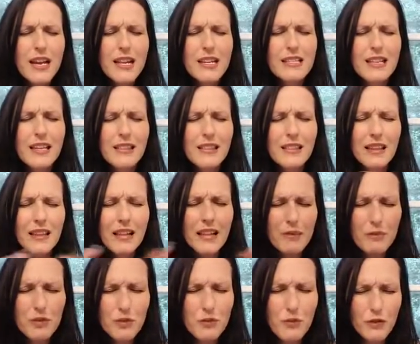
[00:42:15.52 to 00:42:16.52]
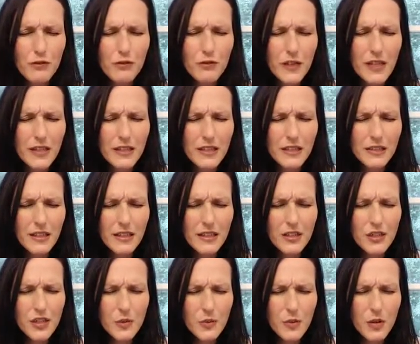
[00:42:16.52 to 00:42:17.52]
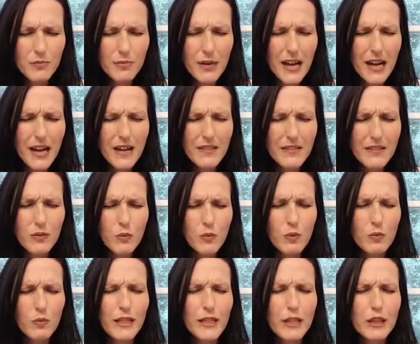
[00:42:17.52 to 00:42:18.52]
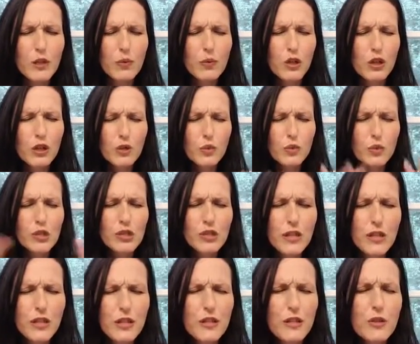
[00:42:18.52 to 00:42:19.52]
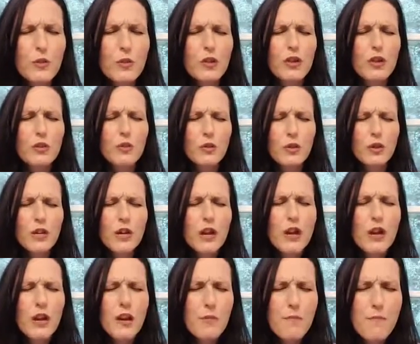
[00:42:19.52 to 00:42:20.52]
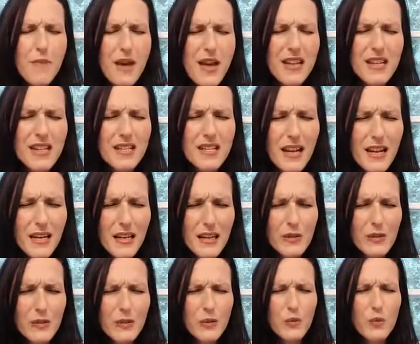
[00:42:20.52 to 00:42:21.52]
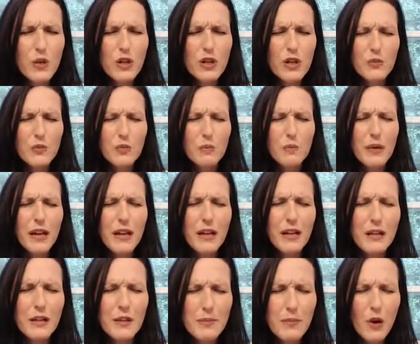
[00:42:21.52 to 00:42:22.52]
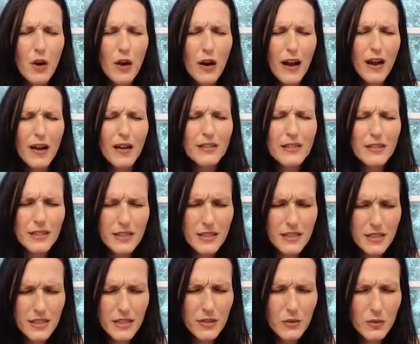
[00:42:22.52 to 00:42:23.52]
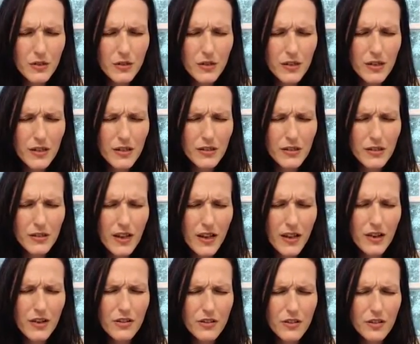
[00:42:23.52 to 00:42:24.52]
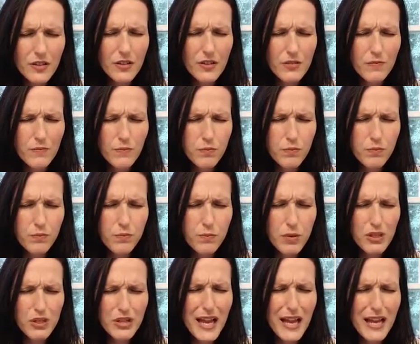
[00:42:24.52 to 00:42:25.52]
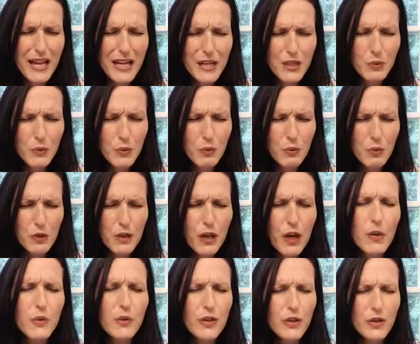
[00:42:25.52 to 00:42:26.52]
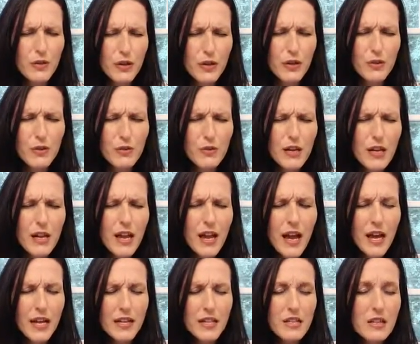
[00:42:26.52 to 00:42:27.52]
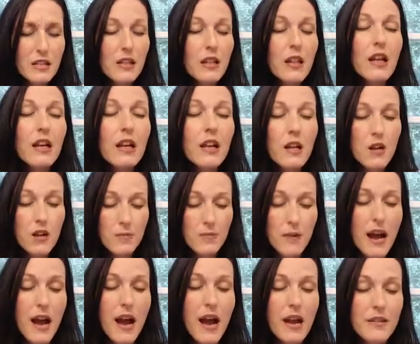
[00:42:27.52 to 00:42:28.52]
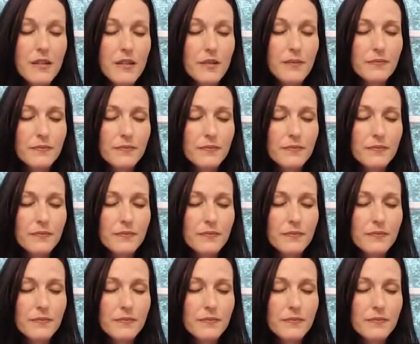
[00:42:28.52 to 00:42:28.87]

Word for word: is a lamp to our feet and a light to our path. And we're reading the Word. We're studying the Word. We're meditating on the Word. We're picking it apart. How does this deal with us? How does this pertain to what we're going through and it's lighting our path.